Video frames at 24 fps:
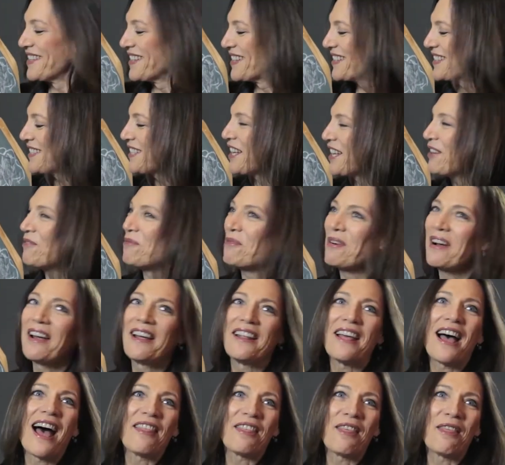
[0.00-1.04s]

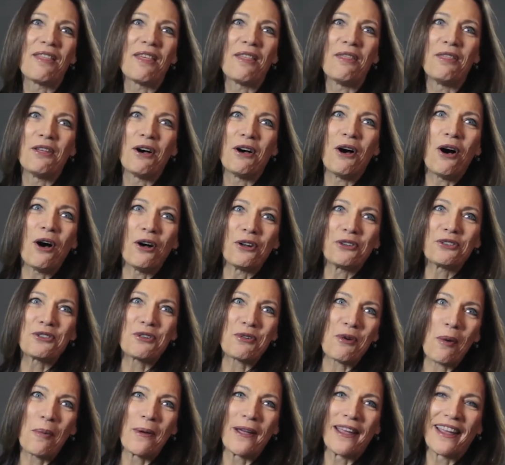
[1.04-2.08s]
somewhere other than the hot
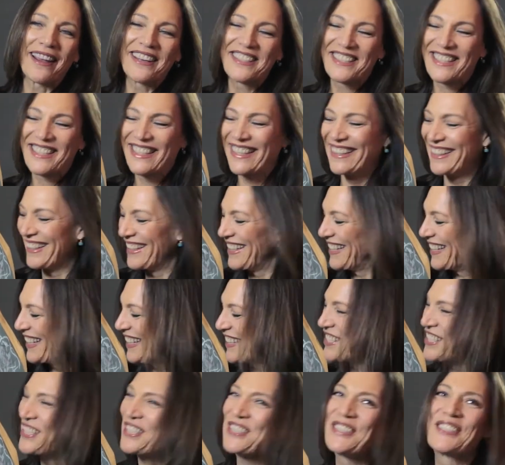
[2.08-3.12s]
tropics,
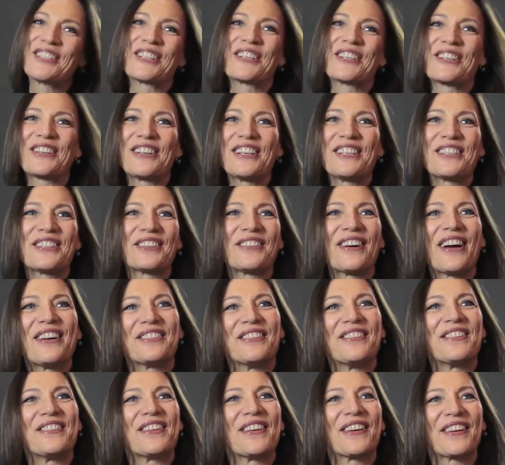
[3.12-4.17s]
2 degrees away
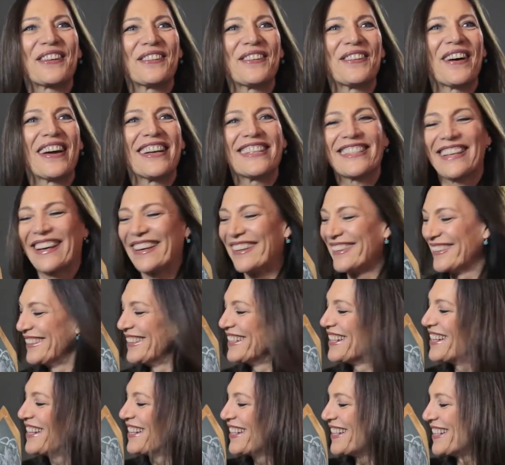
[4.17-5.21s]
from the equator.
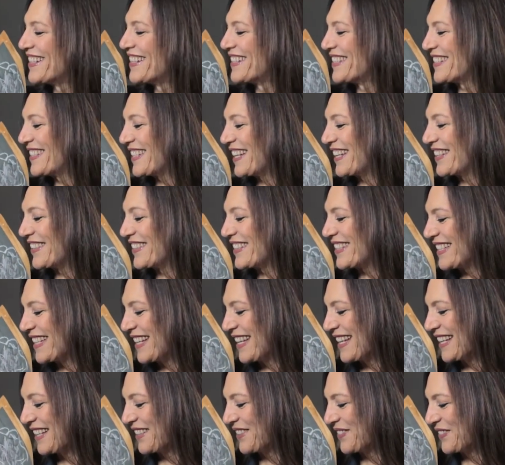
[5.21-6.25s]
So it's
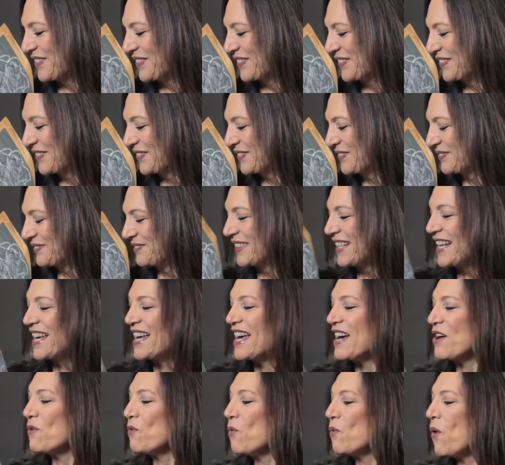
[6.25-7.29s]

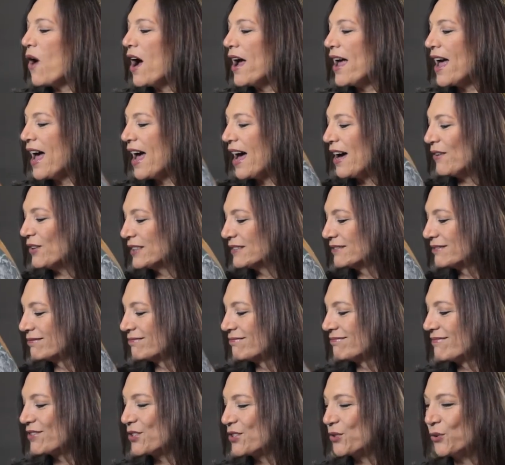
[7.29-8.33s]
how it
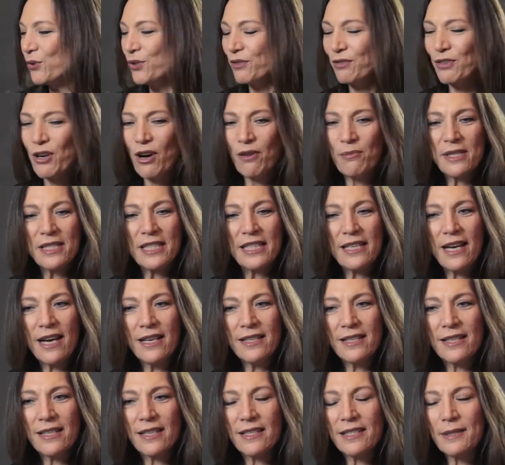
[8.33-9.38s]
sort of got me
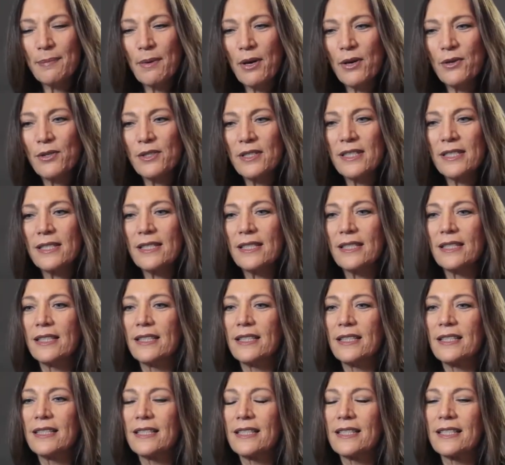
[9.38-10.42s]
started, I suppose, is that
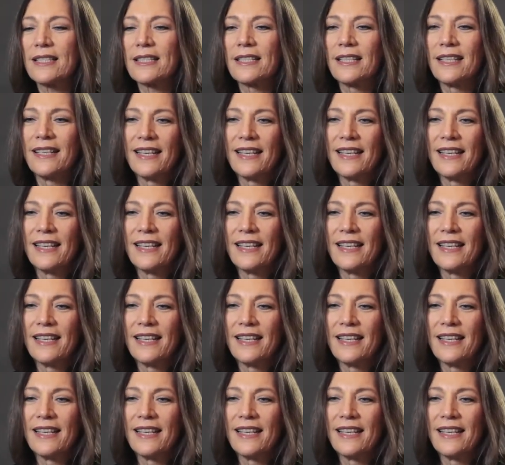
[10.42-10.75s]
it's